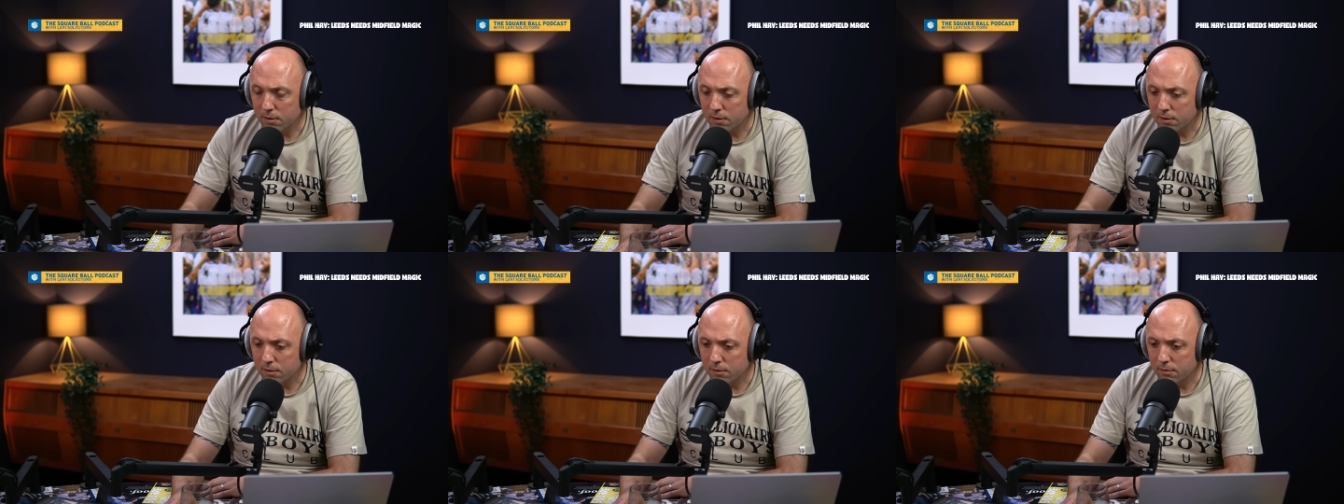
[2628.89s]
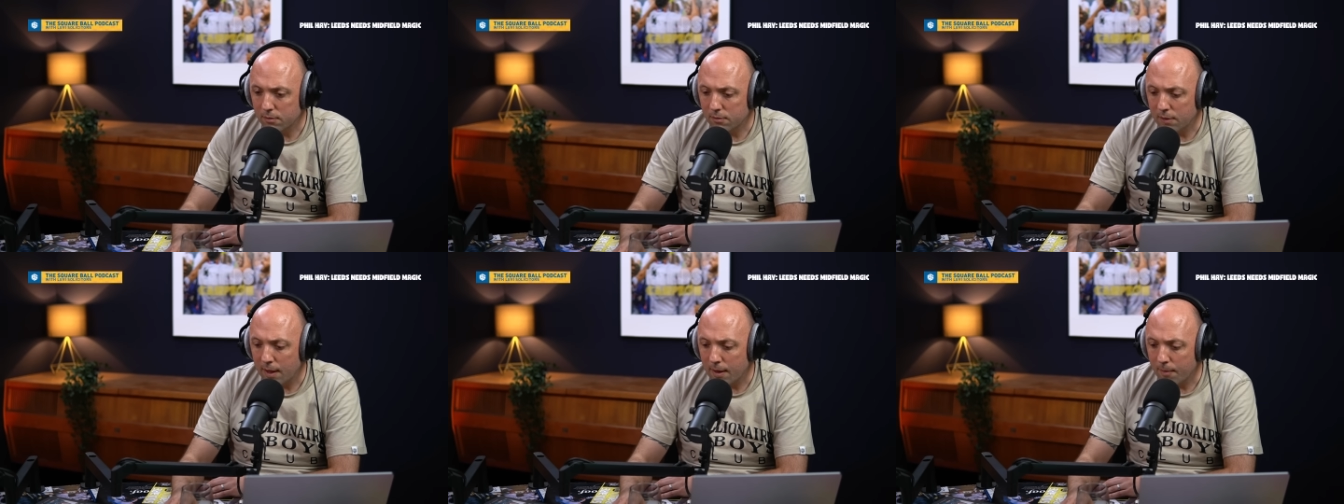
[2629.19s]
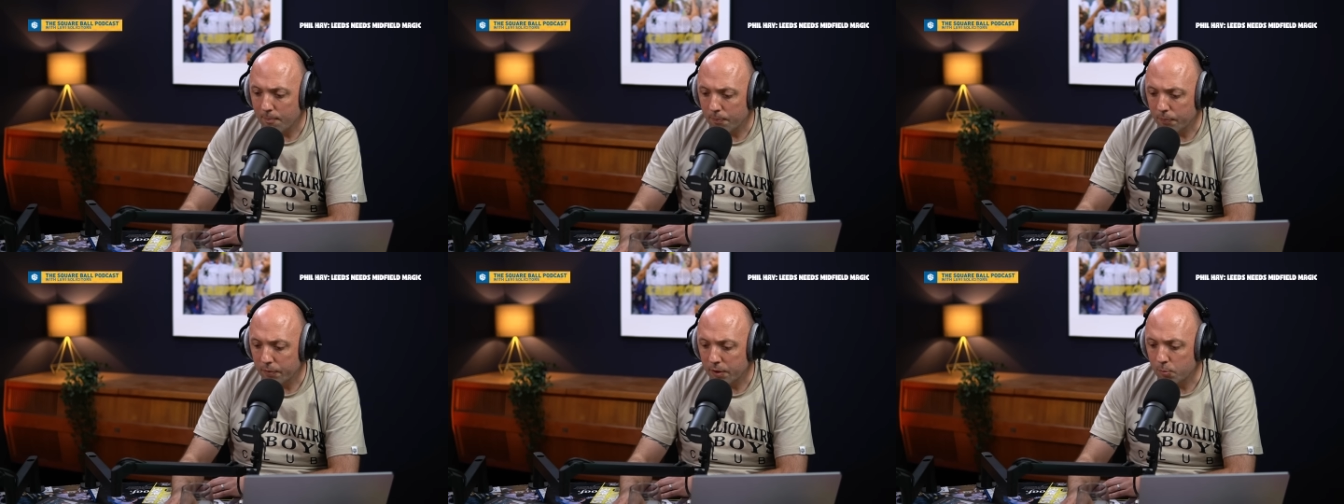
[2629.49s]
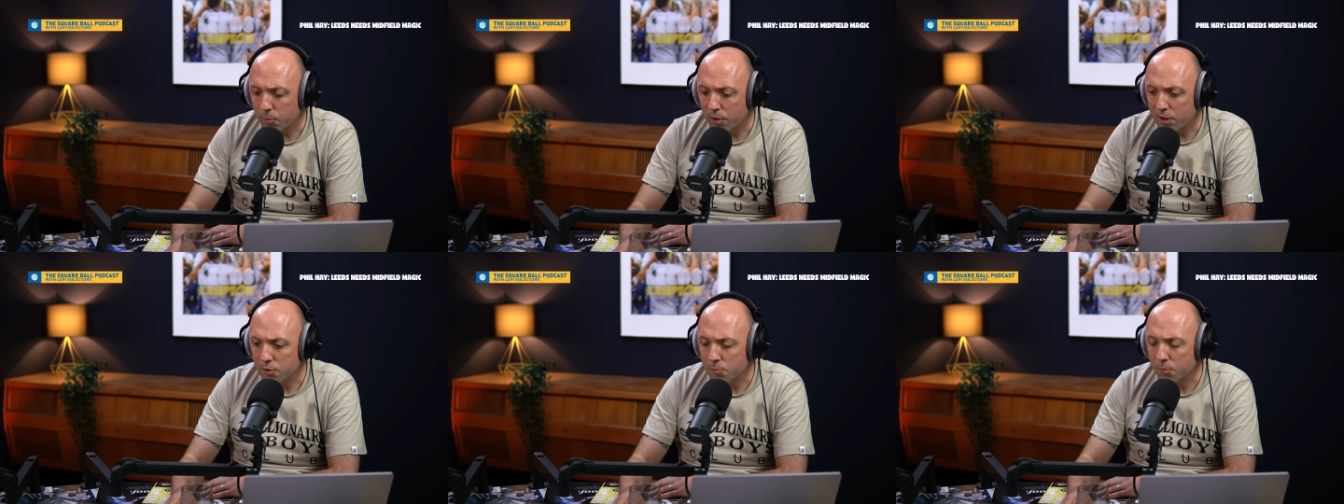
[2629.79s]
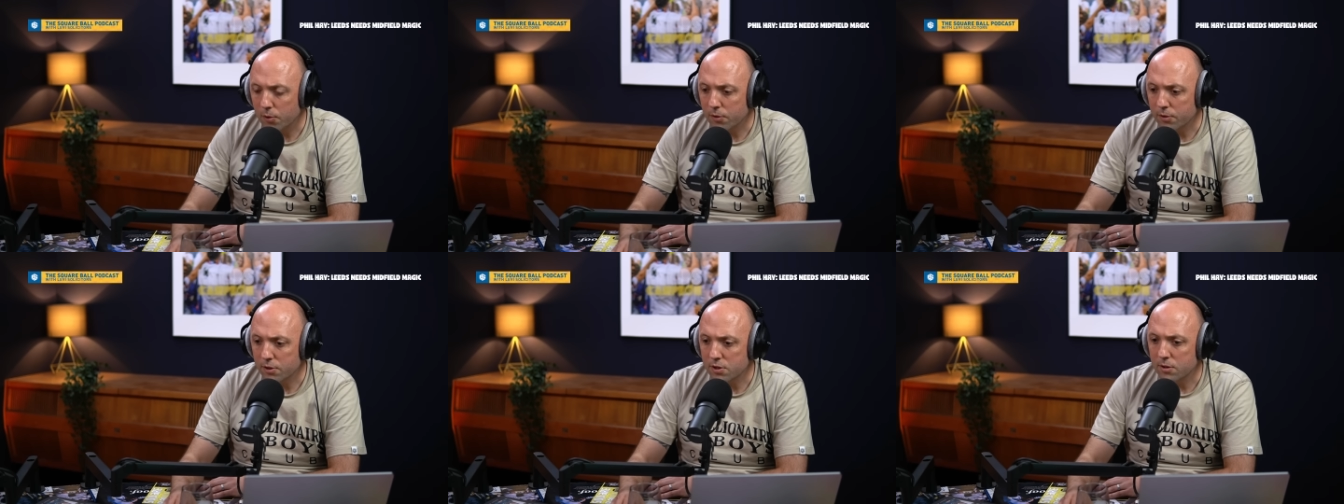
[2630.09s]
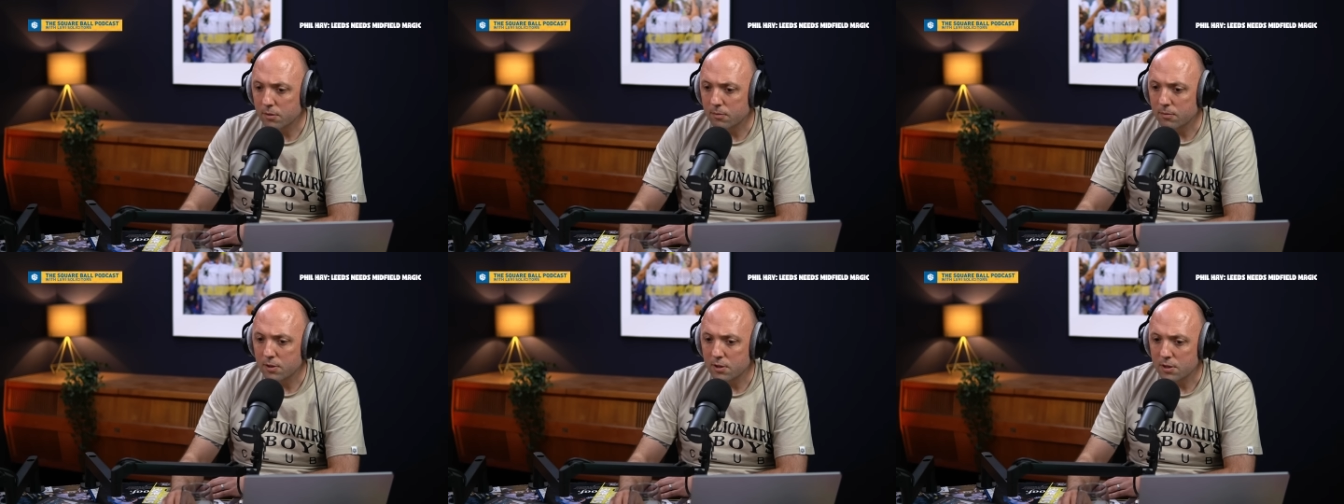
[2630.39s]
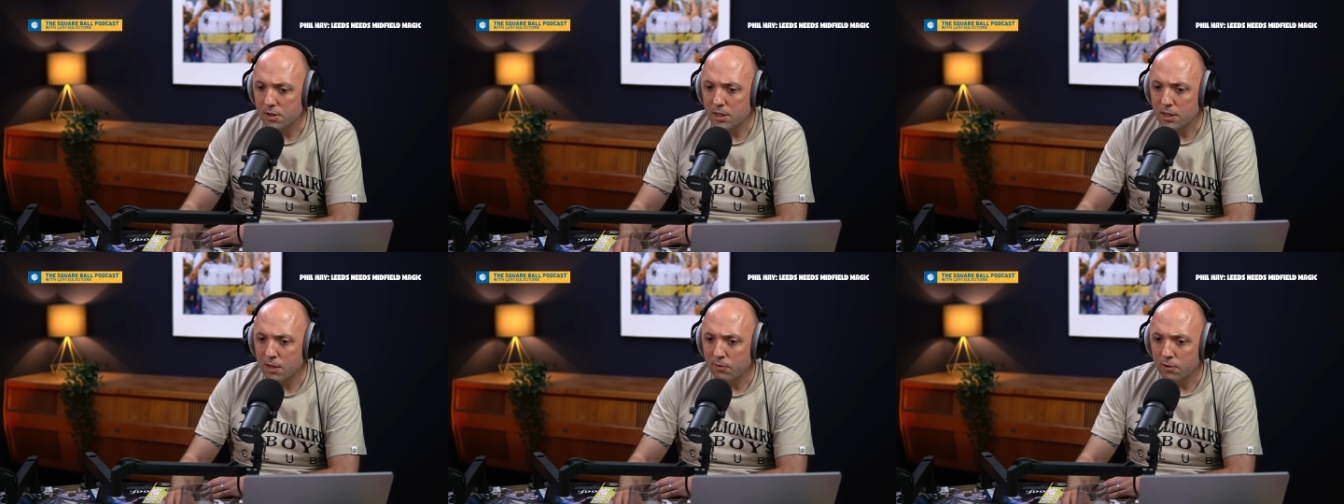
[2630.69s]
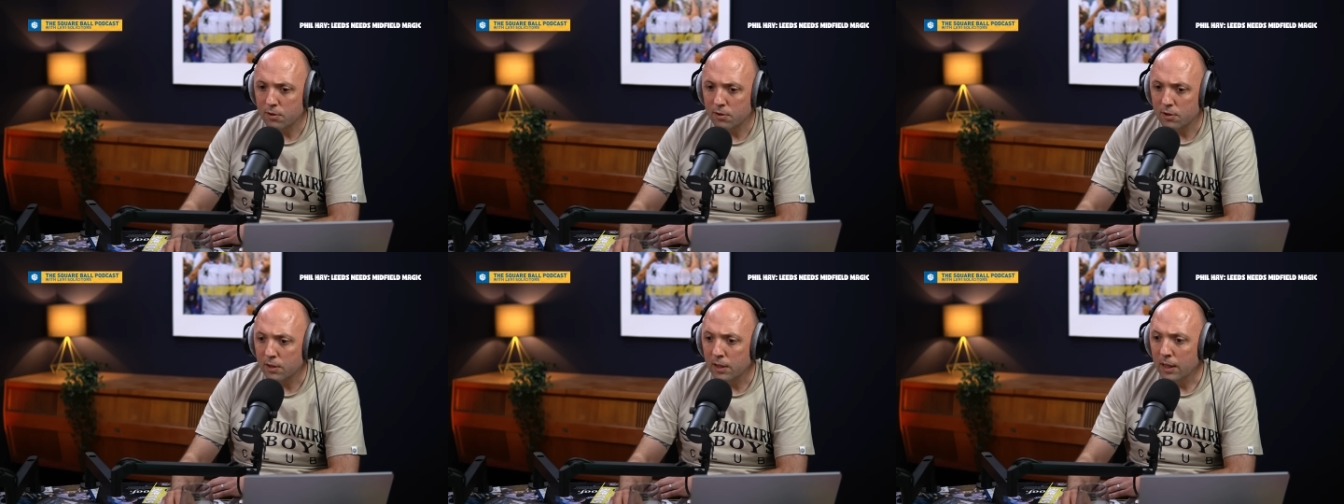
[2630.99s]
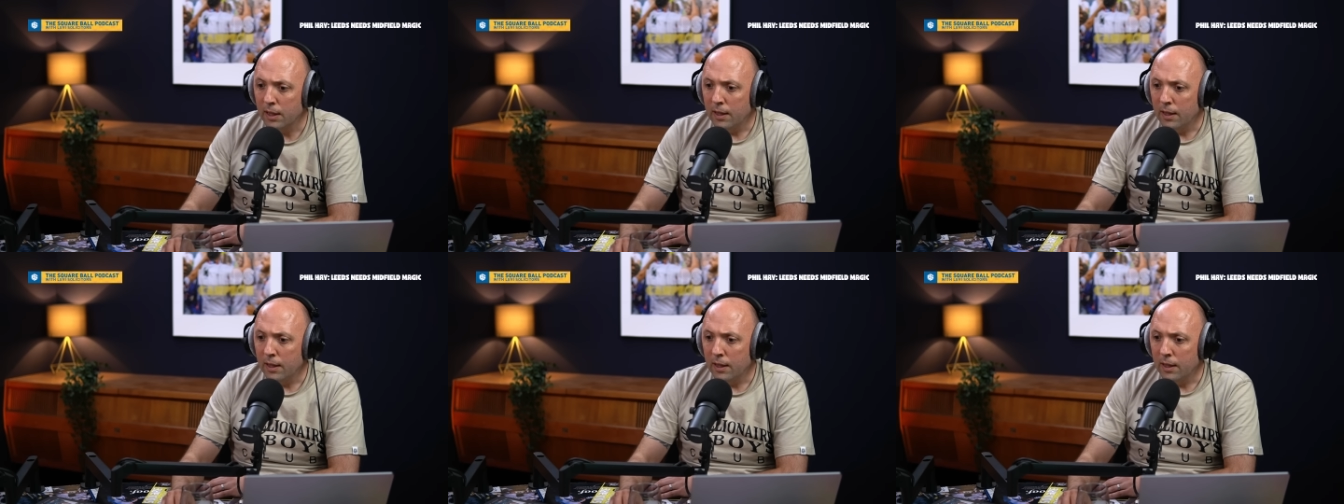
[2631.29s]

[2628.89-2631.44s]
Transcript: the press box to see everything.